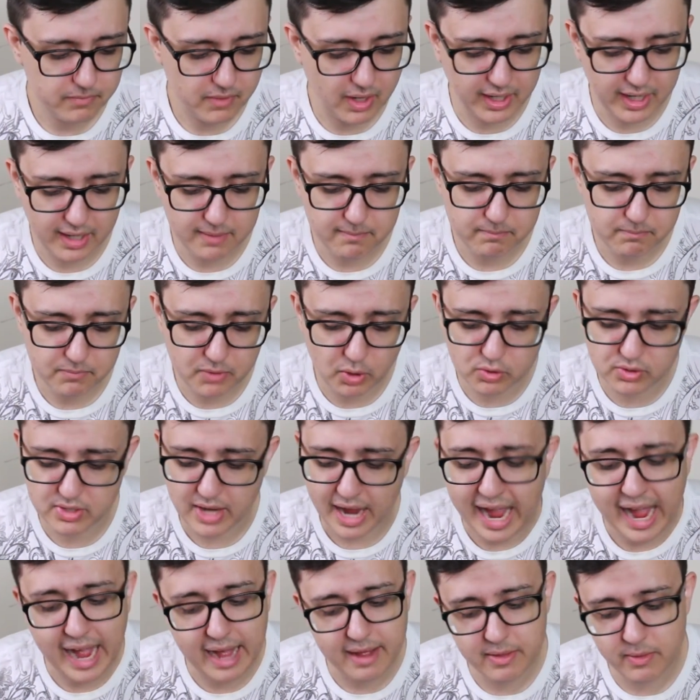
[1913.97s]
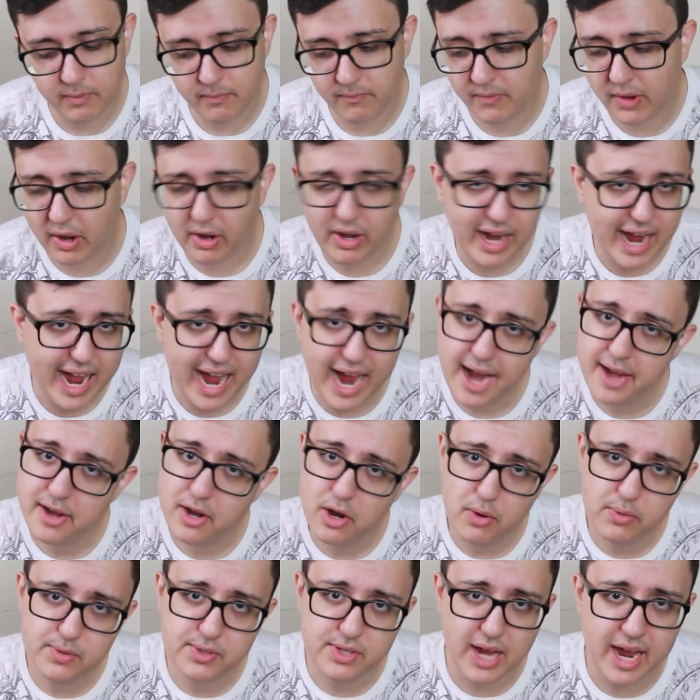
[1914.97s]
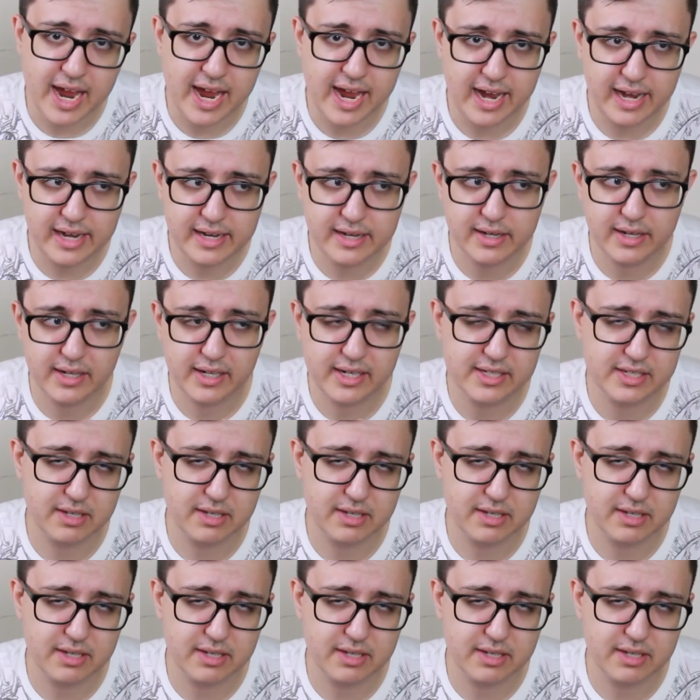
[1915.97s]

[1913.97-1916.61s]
Again, there's very high notes and